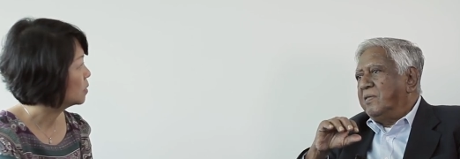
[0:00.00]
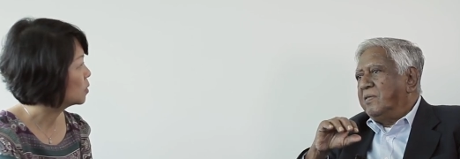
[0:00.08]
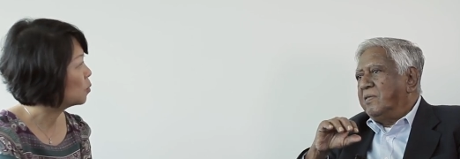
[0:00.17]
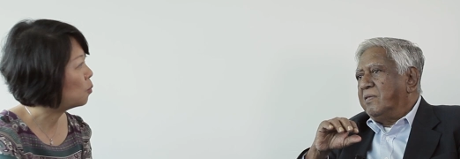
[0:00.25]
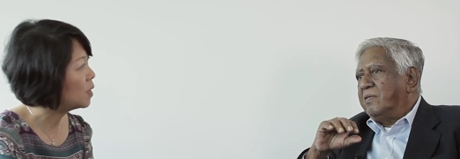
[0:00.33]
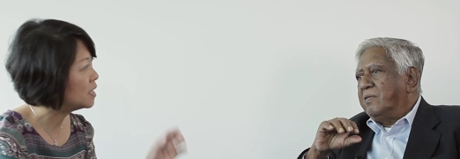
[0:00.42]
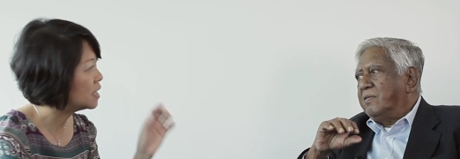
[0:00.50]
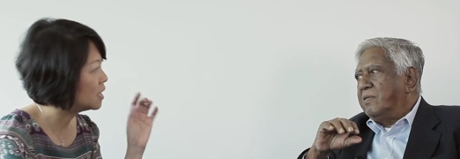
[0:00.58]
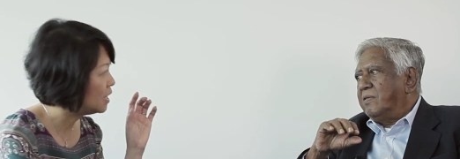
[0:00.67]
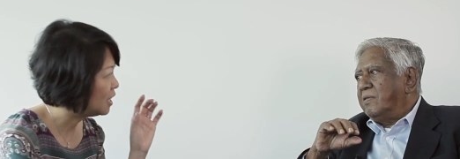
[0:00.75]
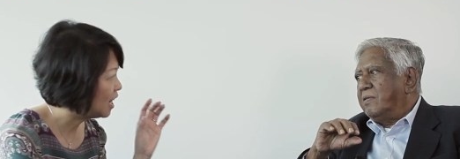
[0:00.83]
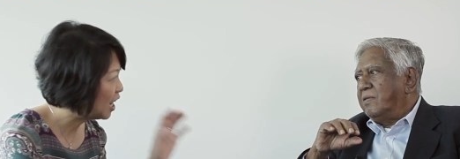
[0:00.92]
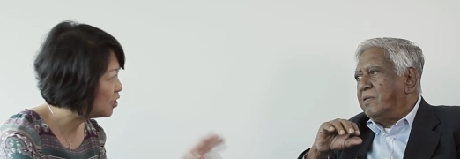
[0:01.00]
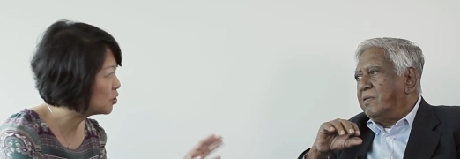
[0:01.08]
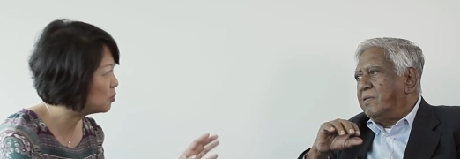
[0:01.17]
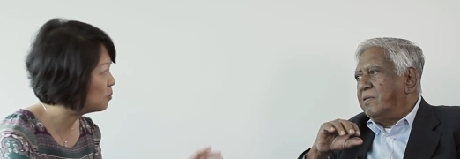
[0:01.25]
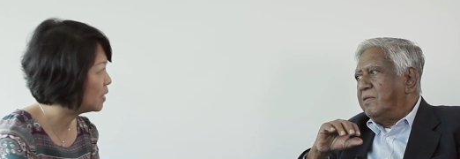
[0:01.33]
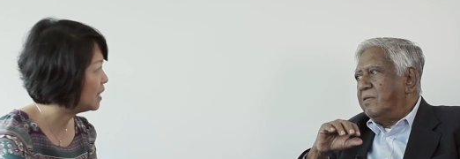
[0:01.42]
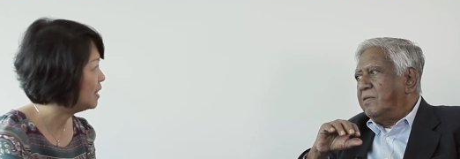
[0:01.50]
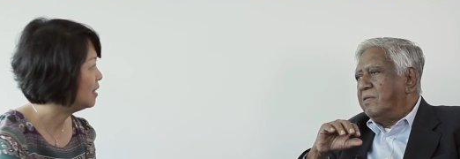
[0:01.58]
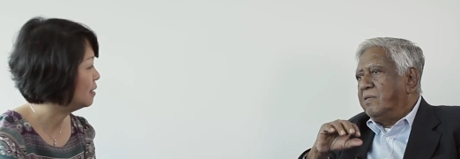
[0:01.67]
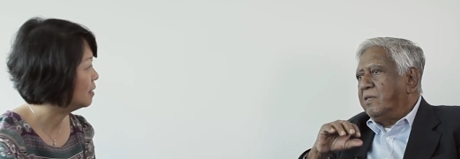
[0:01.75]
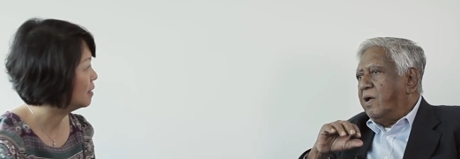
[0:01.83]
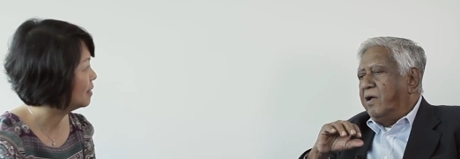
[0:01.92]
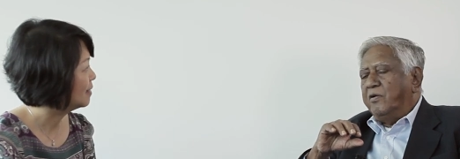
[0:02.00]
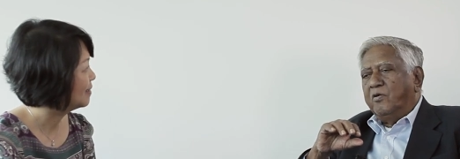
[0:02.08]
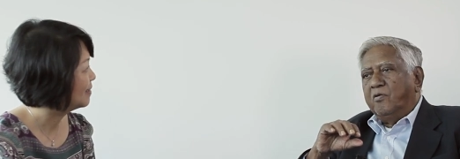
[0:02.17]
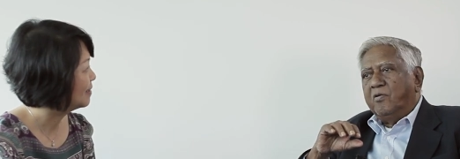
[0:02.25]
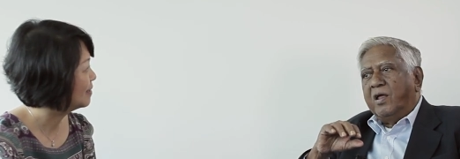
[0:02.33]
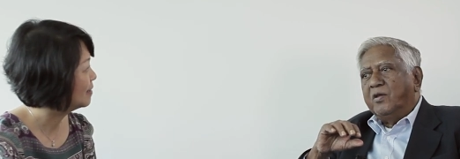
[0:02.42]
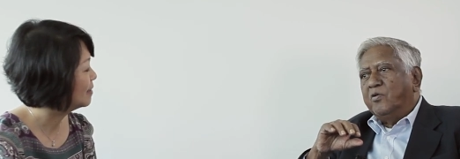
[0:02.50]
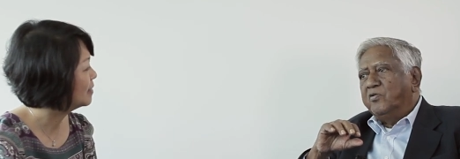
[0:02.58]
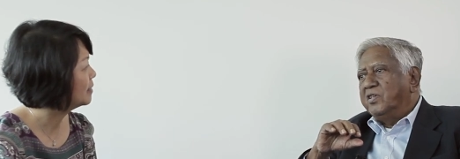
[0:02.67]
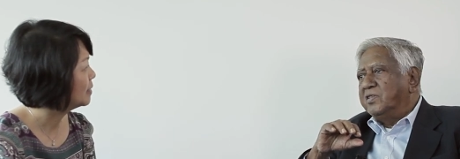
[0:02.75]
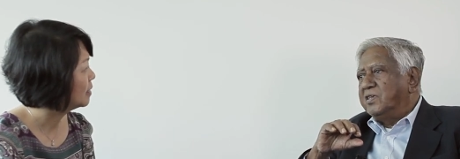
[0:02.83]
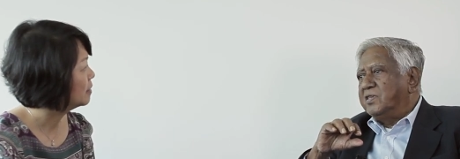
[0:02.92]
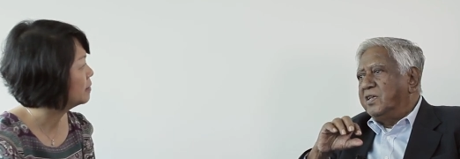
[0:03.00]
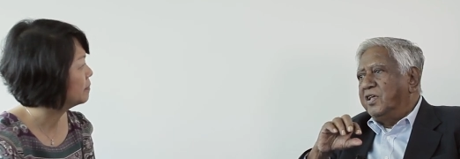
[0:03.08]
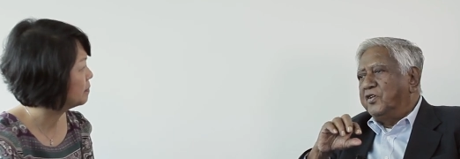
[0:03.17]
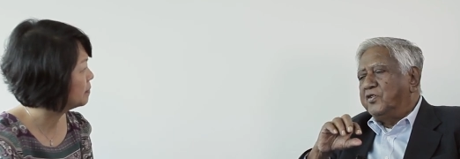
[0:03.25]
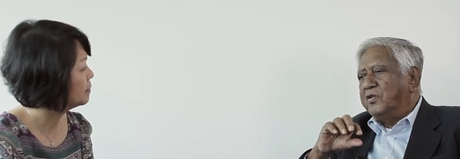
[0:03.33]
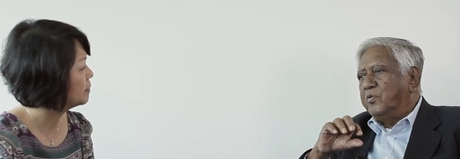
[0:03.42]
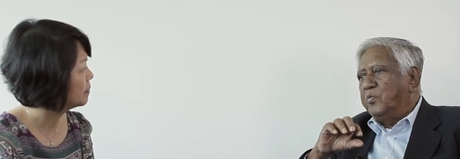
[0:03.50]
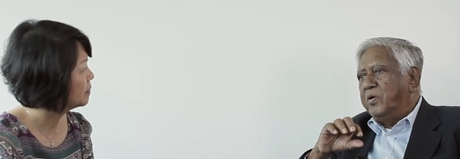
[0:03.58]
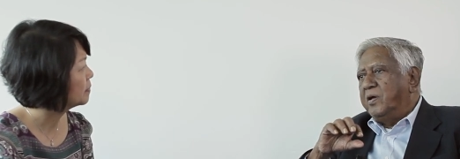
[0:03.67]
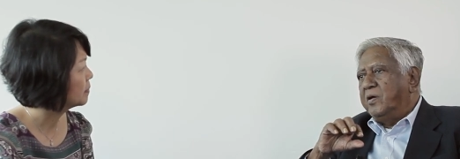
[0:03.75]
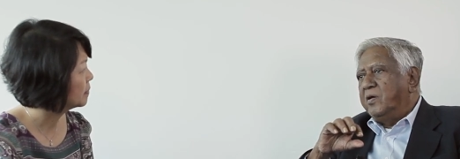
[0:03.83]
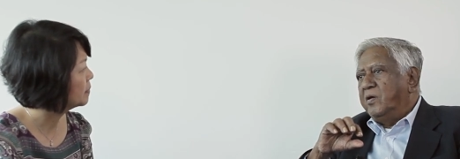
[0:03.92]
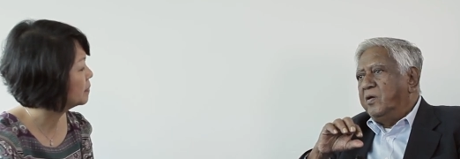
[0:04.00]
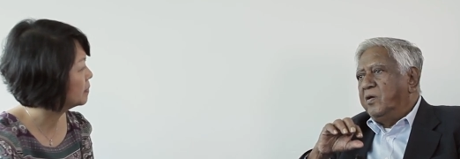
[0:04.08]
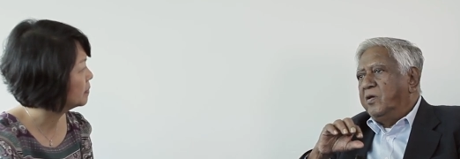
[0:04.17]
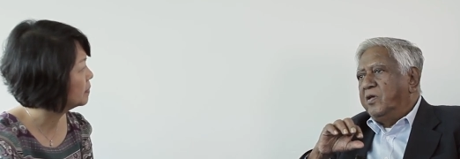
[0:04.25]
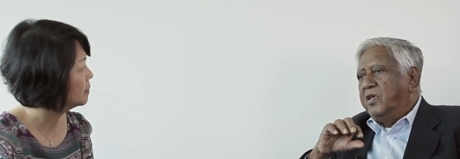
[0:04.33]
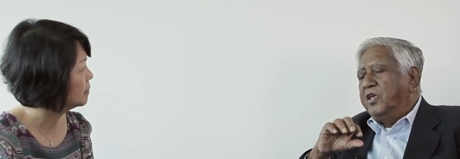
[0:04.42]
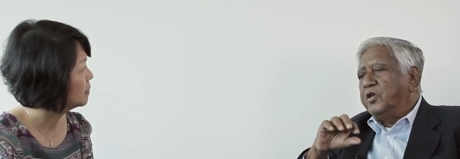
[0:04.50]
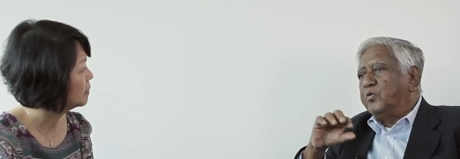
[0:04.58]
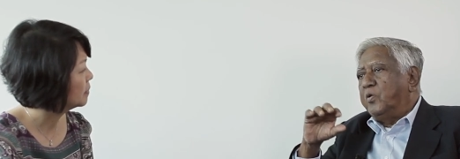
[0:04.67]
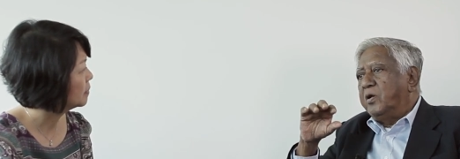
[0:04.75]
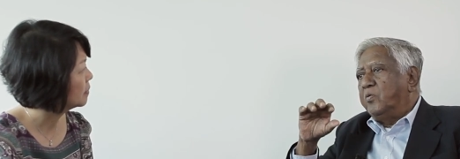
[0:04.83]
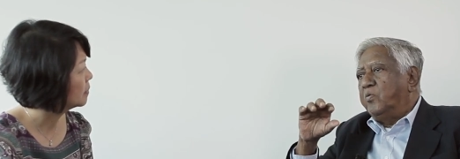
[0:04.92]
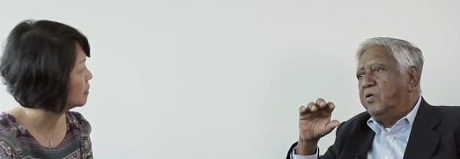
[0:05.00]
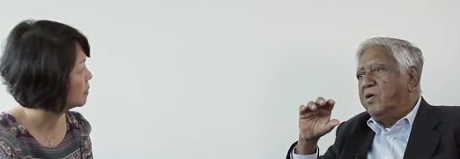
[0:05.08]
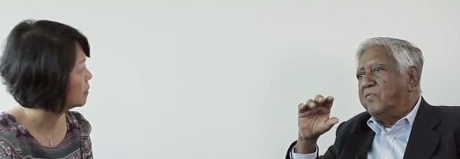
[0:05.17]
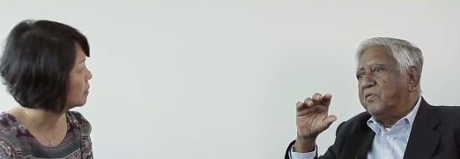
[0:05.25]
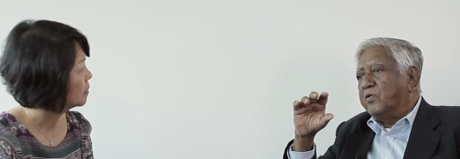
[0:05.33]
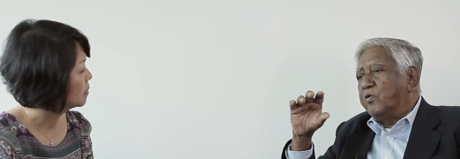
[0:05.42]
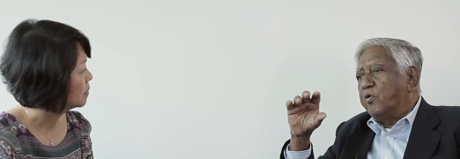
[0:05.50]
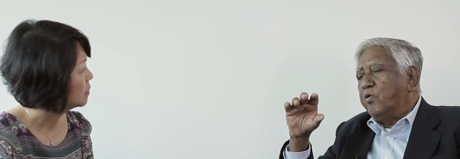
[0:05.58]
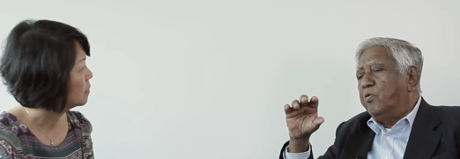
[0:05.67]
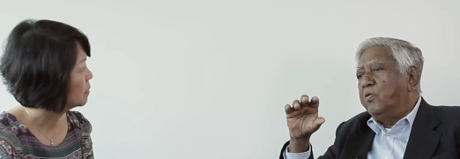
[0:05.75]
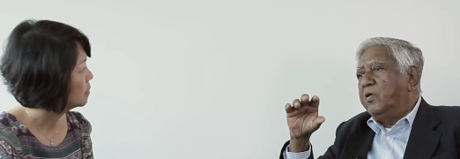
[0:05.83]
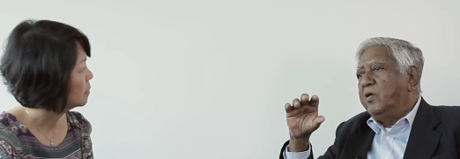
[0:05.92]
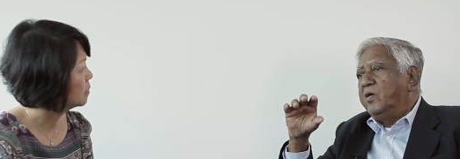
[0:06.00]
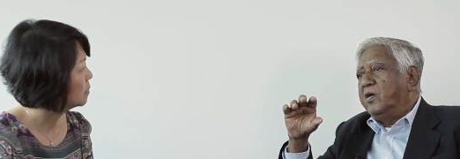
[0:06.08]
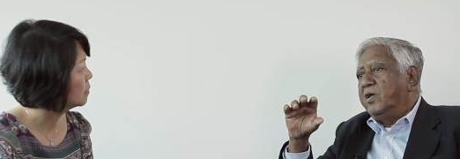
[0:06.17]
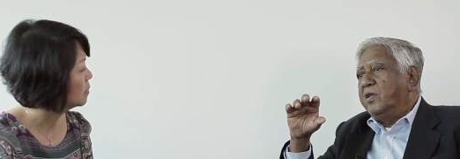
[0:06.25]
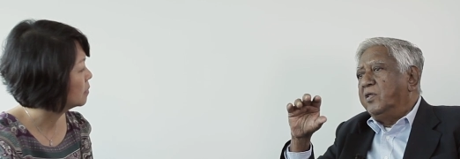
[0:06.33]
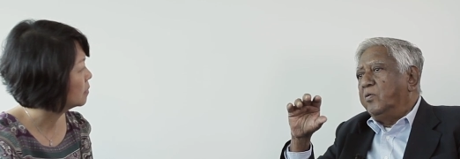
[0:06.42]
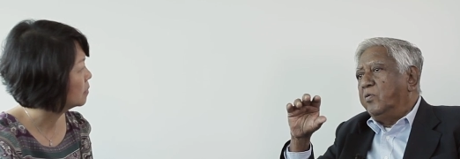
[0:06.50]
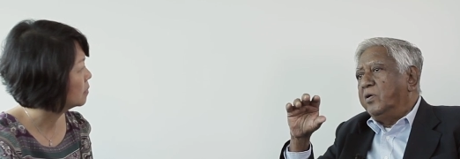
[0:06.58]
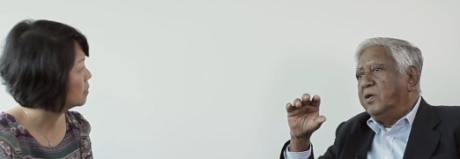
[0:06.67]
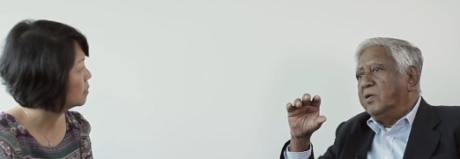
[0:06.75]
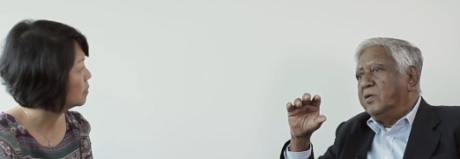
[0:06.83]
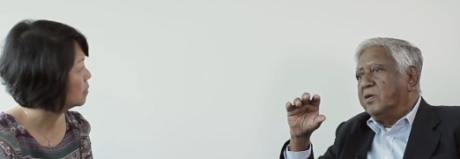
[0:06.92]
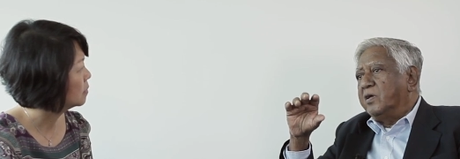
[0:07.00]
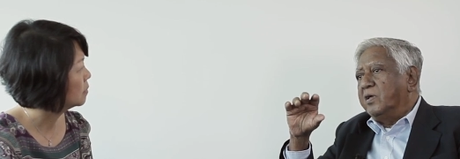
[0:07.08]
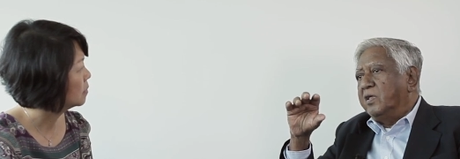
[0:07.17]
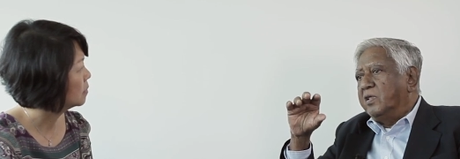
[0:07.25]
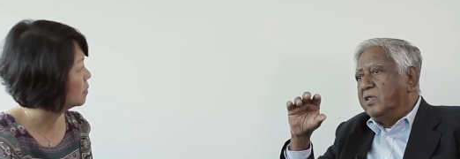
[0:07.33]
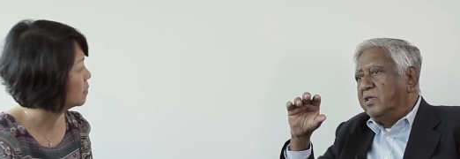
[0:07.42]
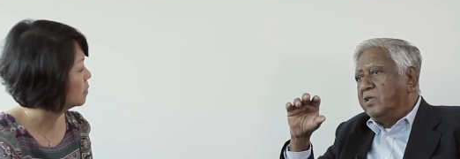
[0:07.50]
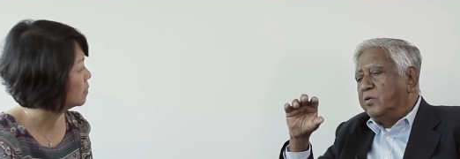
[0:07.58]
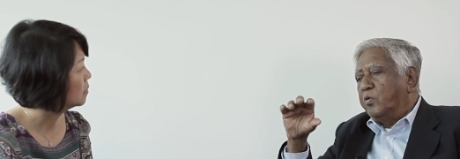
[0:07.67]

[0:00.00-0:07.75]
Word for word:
Speaker 1: So what is the Asian way?
Speaker 2: I don't know. I don't think there's an Asian way. Each one will have to grow in, the, in his